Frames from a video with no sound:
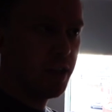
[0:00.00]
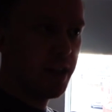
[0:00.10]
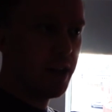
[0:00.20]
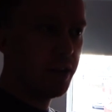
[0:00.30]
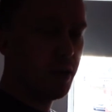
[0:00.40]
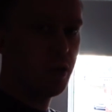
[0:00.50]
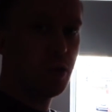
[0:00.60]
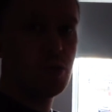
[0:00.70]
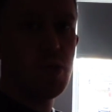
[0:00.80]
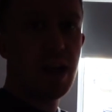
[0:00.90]
Then I thought,
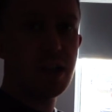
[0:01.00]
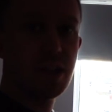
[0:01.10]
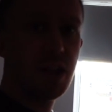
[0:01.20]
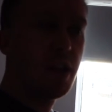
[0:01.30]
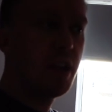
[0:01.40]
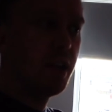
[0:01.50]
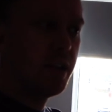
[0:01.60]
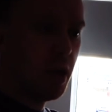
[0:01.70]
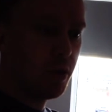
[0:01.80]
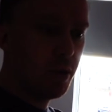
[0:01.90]
oh right,
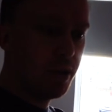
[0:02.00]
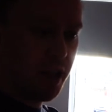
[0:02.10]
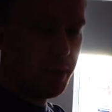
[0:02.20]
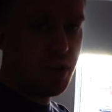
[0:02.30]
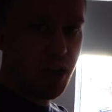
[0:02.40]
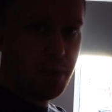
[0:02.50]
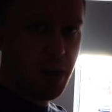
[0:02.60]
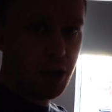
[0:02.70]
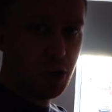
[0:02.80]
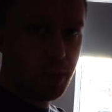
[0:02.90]
now do a time machine
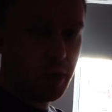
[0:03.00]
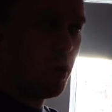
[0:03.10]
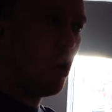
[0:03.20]
backup of